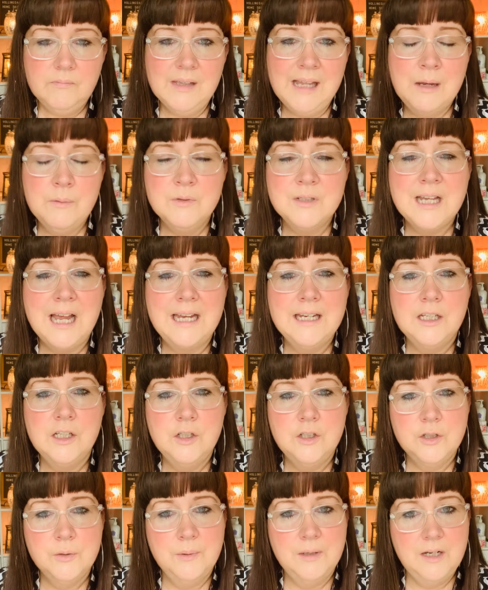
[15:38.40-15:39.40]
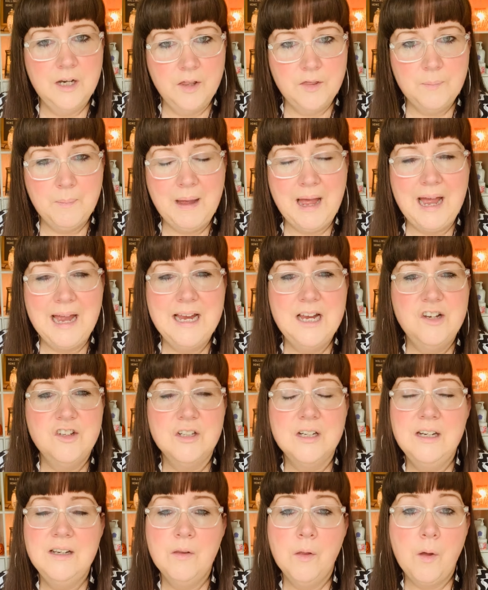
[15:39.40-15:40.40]
it will take you to another page,
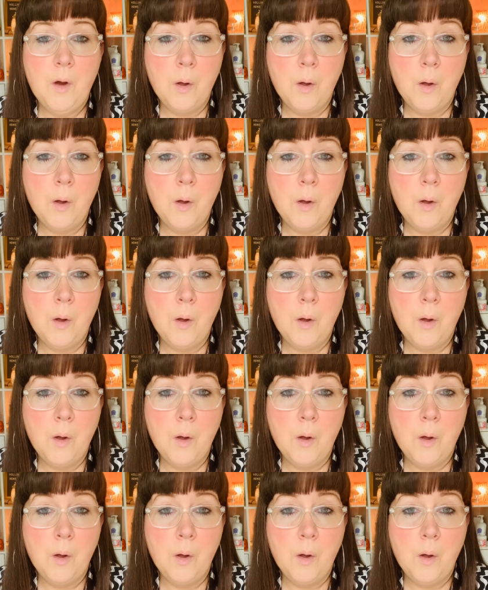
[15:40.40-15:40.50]
and then